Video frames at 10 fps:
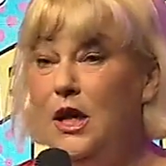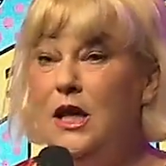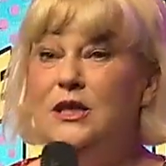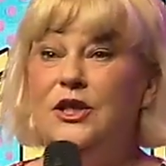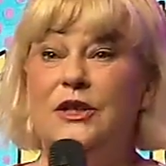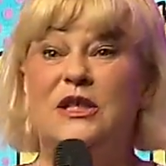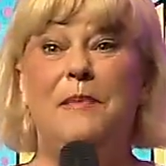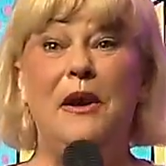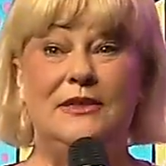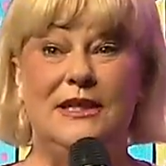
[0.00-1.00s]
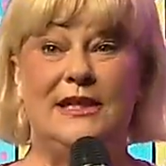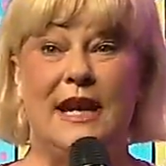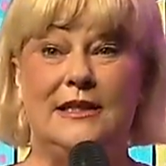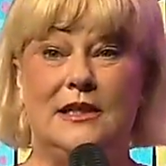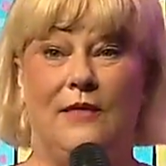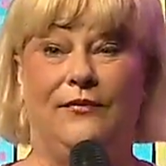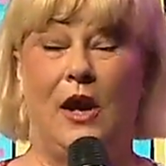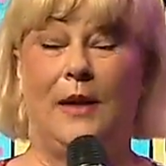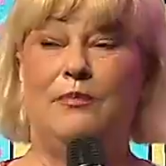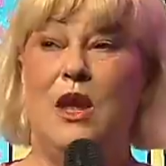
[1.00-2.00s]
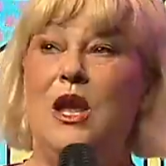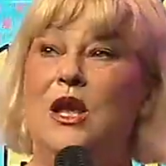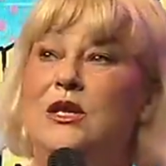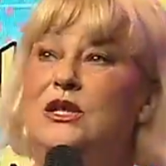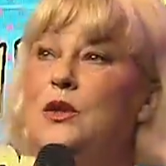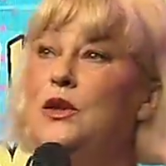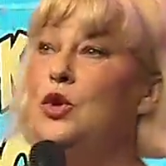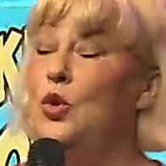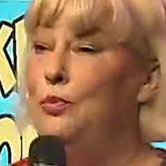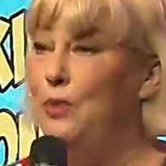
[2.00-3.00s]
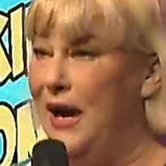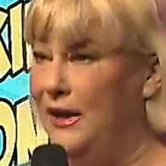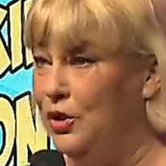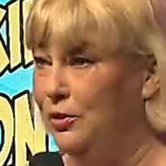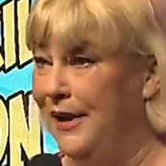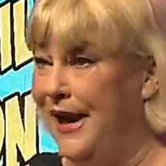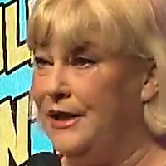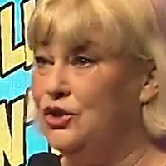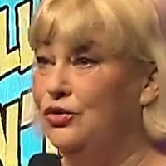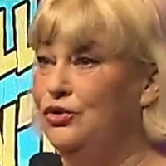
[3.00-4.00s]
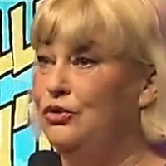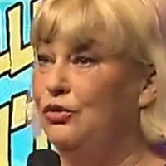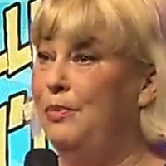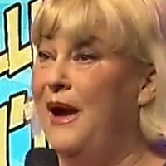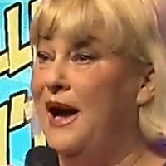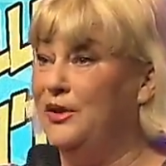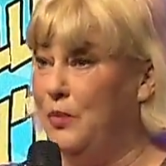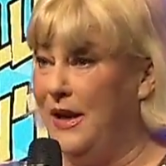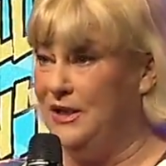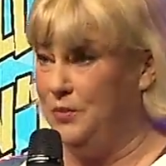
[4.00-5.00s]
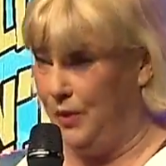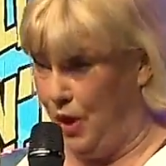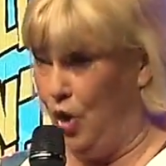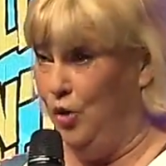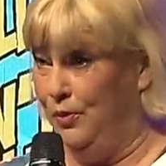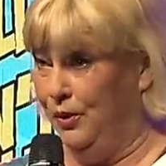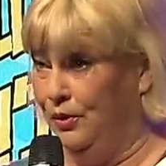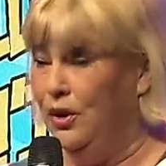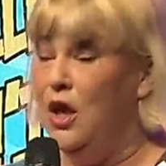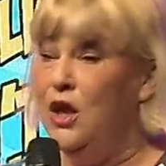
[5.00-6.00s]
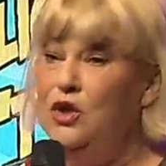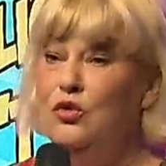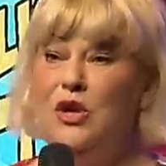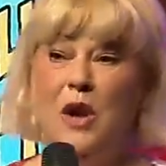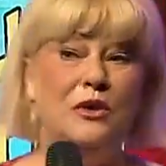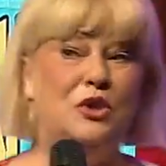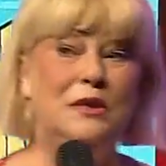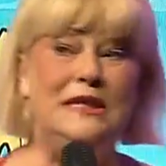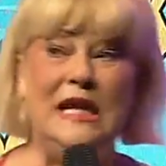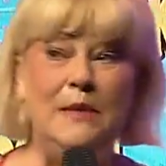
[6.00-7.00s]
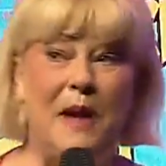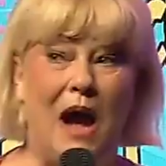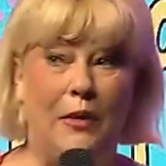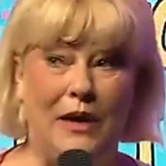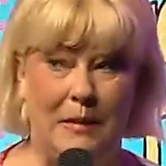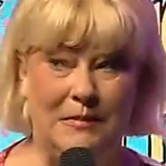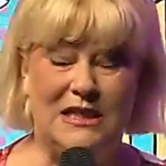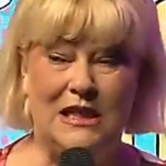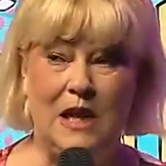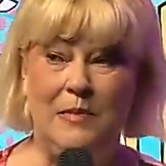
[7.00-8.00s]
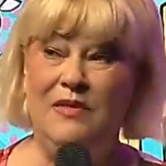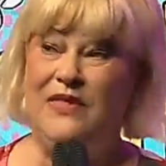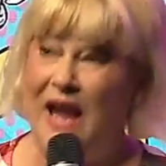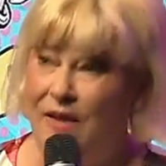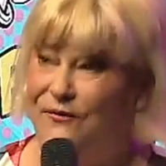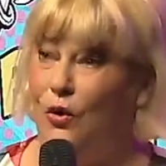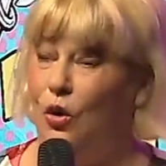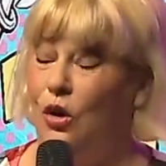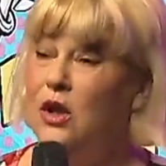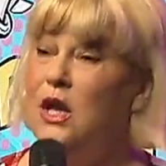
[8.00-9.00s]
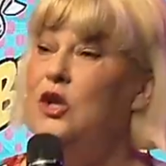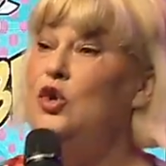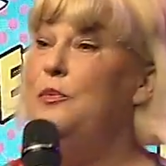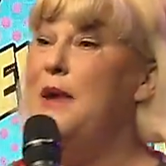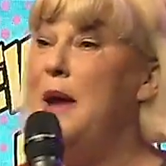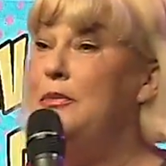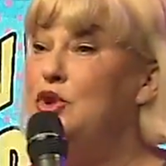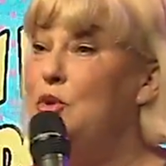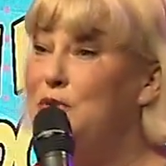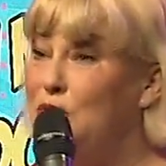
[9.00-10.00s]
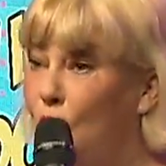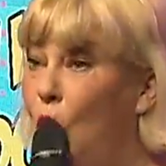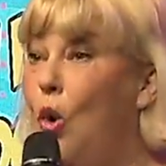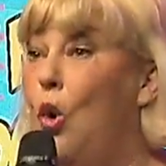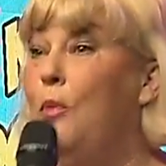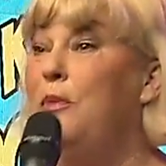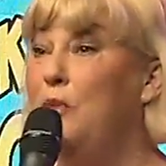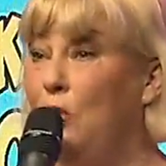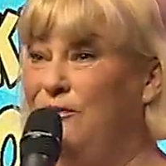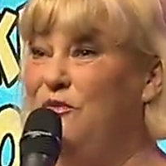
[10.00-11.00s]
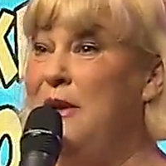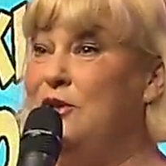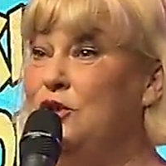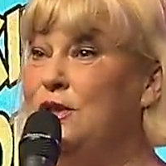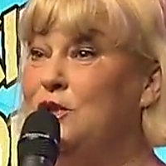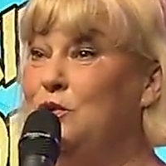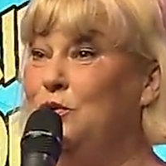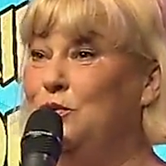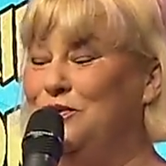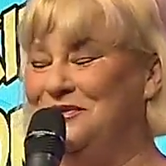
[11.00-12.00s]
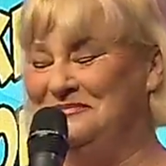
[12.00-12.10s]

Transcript: So you're supposed to say stuff like, so that your brain can relax, your neural pathways will open. You'll go into a deep REM sleep, and therefore you'll be able to absorb more information at school.